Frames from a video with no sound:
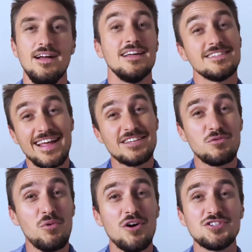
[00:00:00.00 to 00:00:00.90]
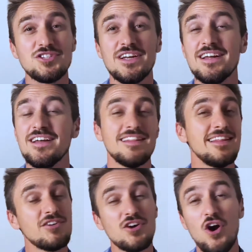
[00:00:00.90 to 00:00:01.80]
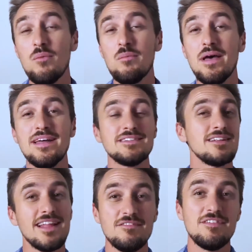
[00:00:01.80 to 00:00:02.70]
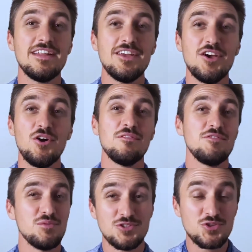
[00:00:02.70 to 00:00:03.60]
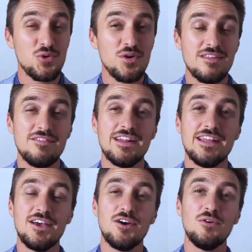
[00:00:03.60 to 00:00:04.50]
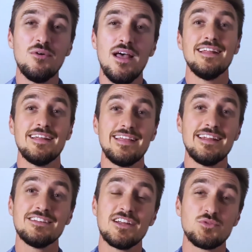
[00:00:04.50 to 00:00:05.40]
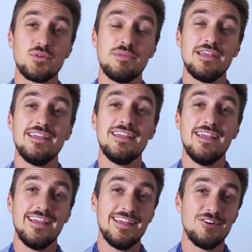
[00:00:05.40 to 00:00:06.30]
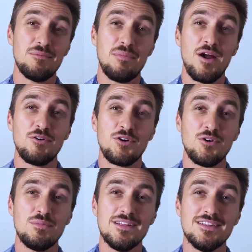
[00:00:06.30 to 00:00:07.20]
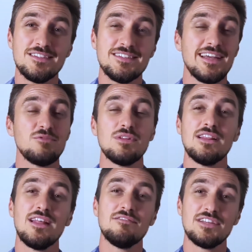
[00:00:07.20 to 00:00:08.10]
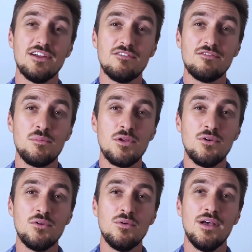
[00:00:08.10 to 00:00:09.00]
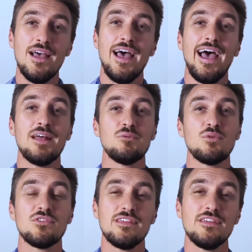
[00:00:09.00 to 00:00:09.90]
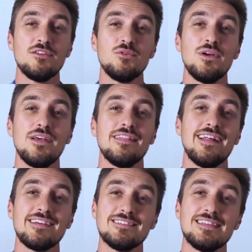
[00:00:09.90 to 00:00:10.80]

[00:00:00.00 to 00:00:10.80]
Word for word: So thanks for watching. Leave a comment, like the video if you enjoyed the video. Get in touch with me here at Byron Herbalist. I'd really love to hear from you, and we'll see you in the next